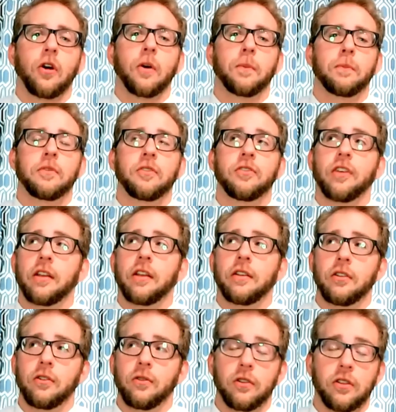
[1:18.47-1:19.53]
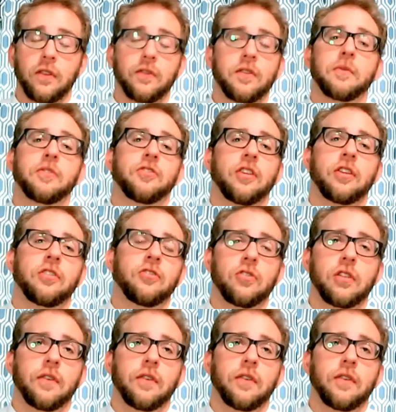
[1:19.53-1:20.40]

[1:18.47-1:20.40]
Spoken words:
up, you said you lived in Michigan, did you